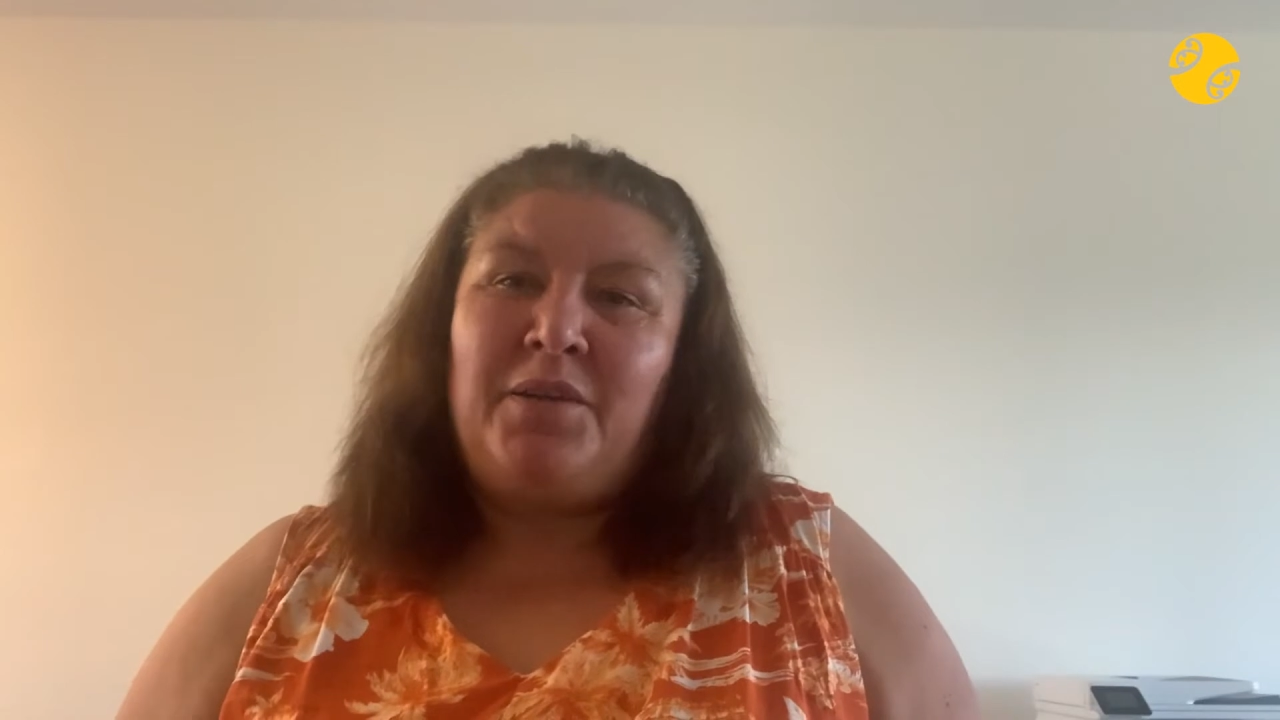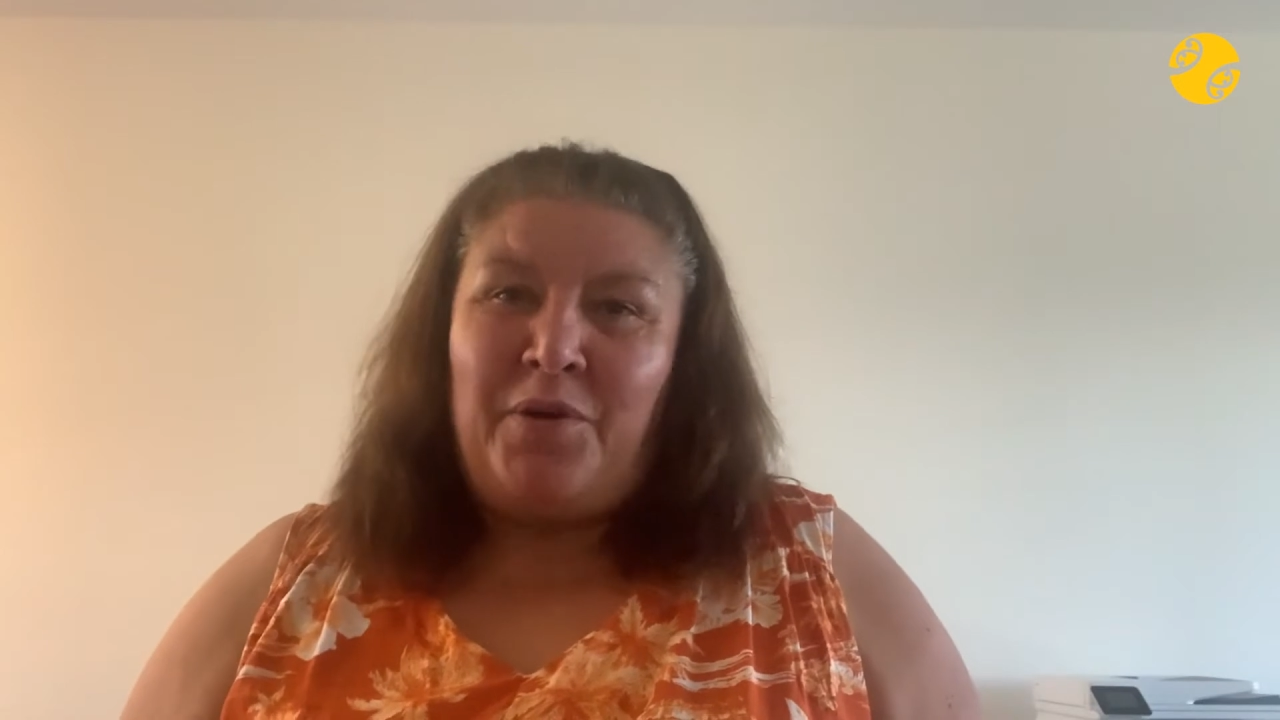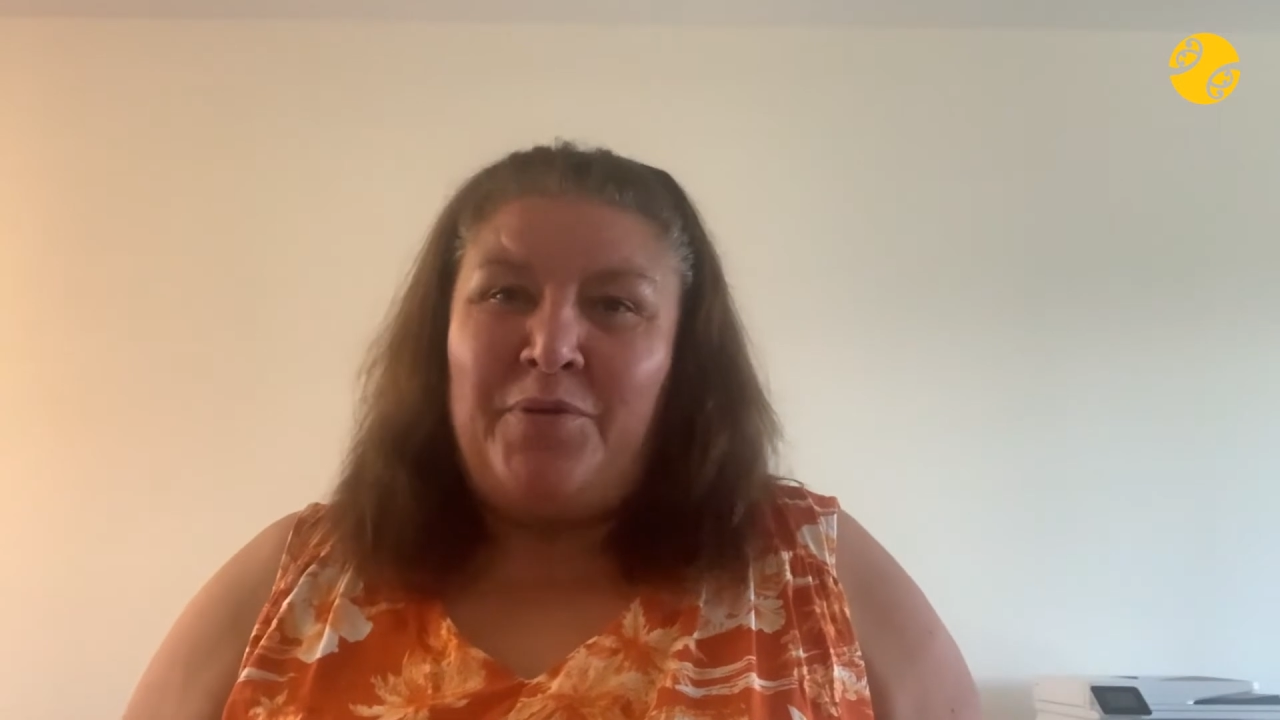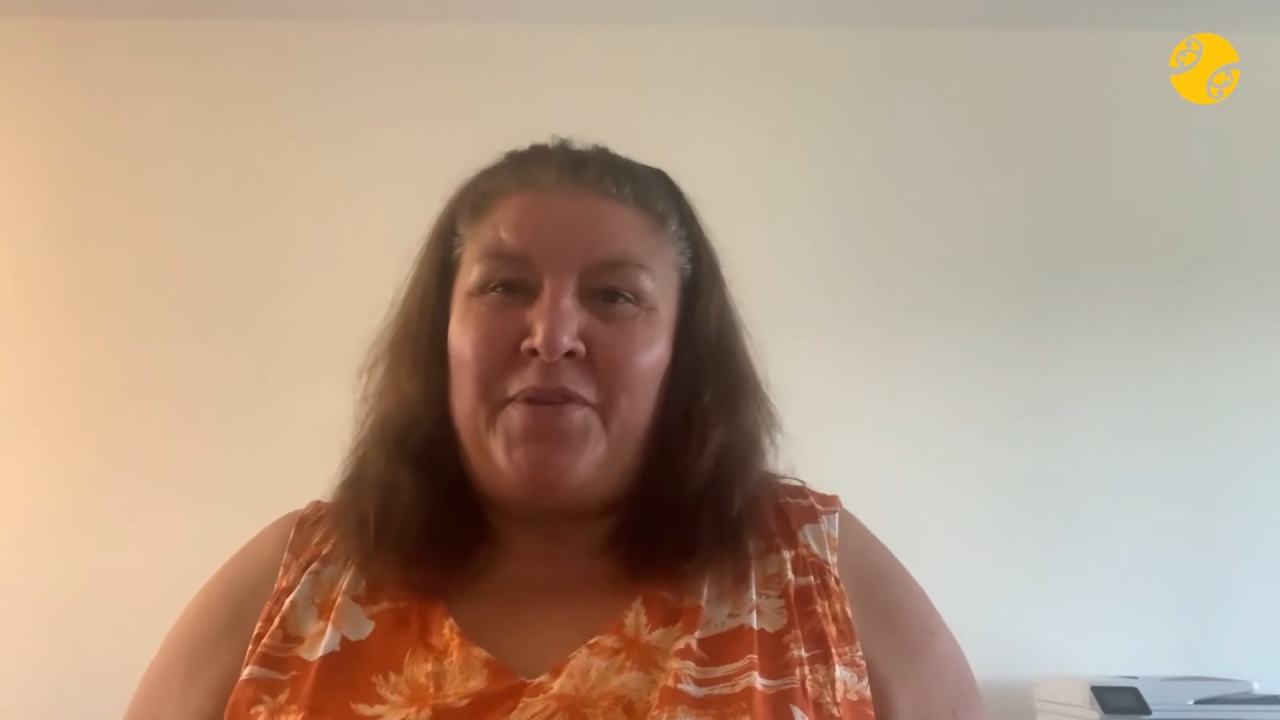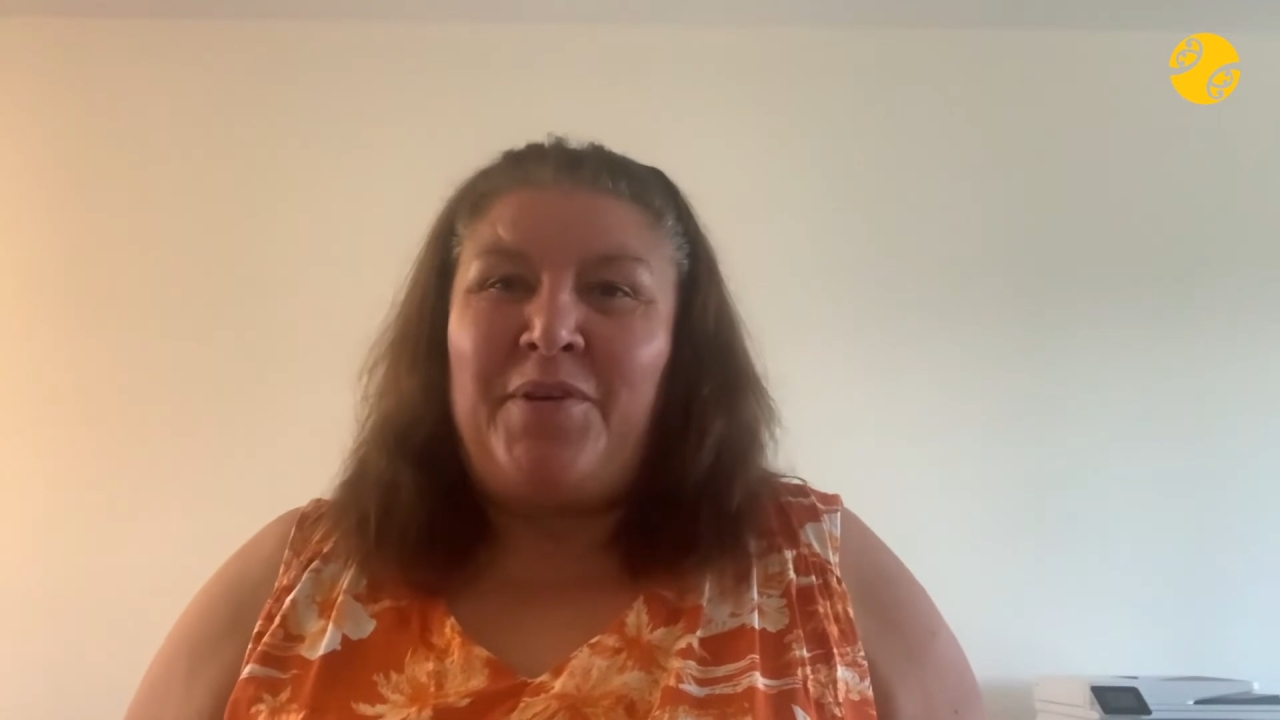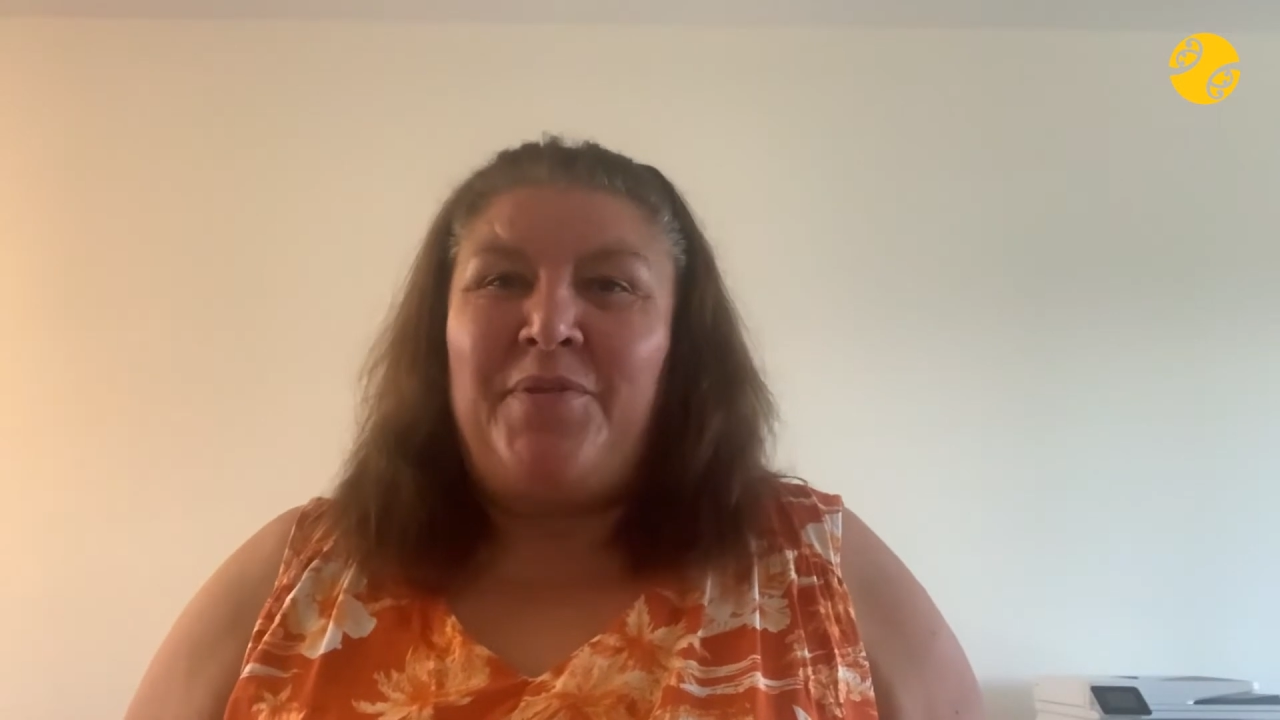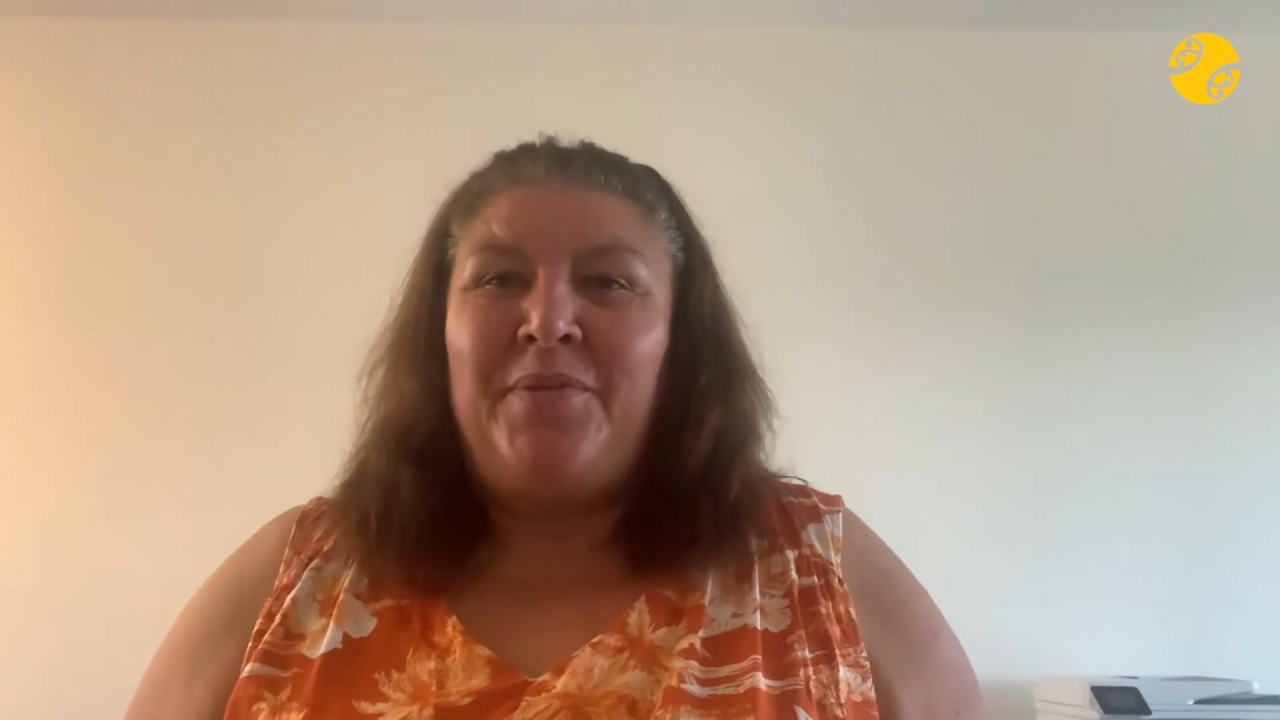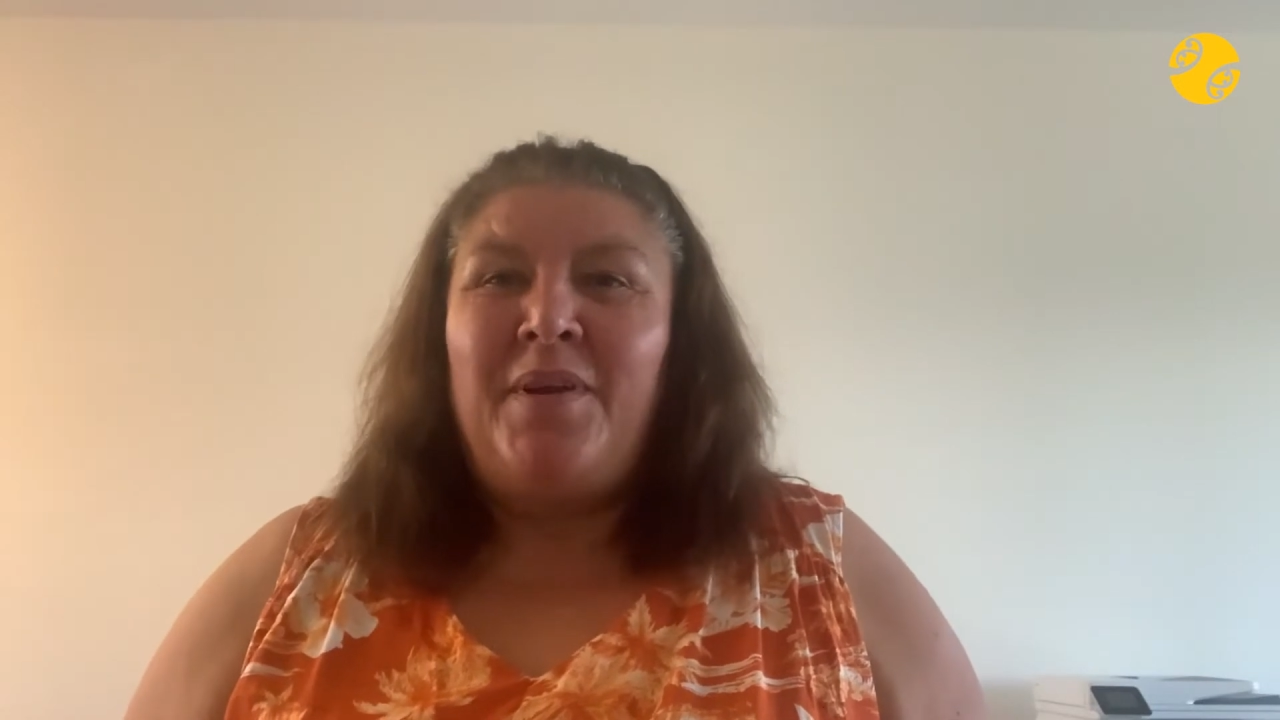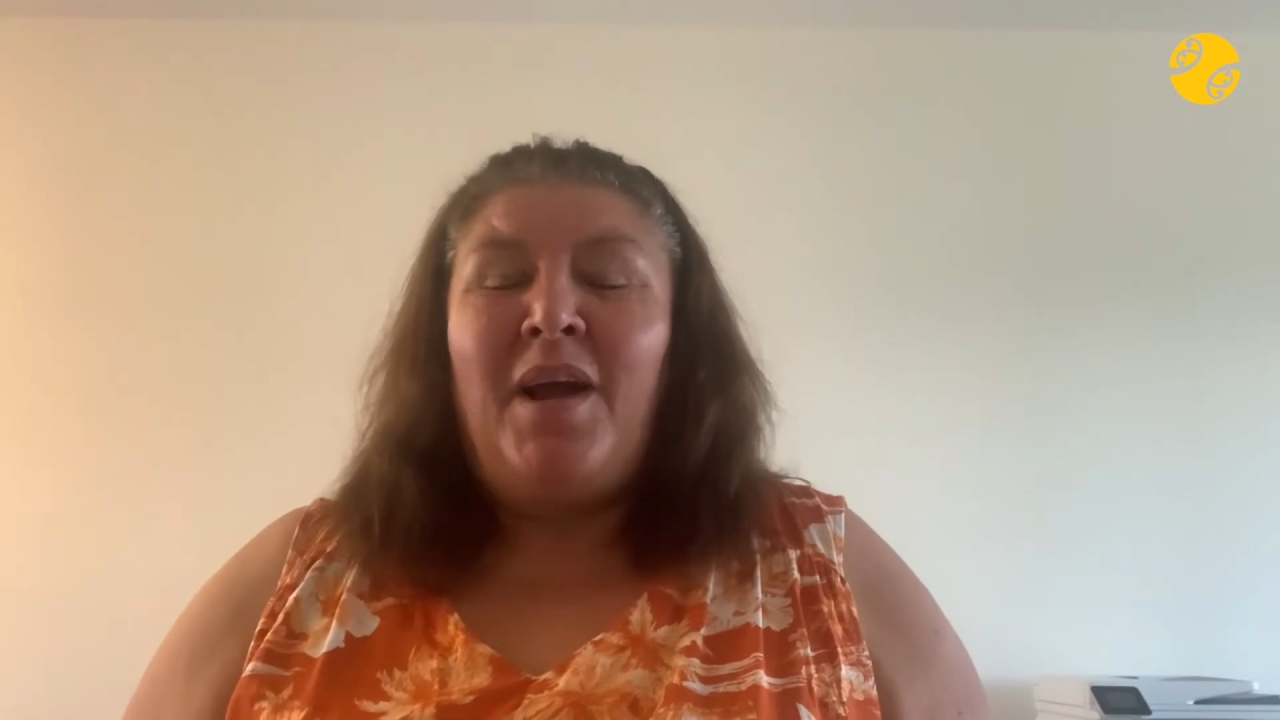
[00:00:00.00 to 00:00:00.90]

koutou.